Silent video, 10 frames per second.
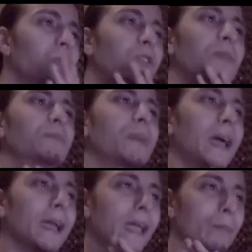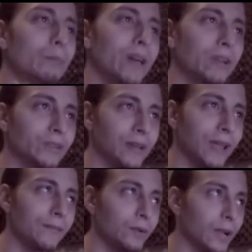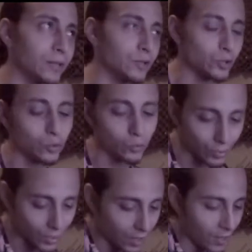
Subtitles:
We'll be back and better than ever and soon.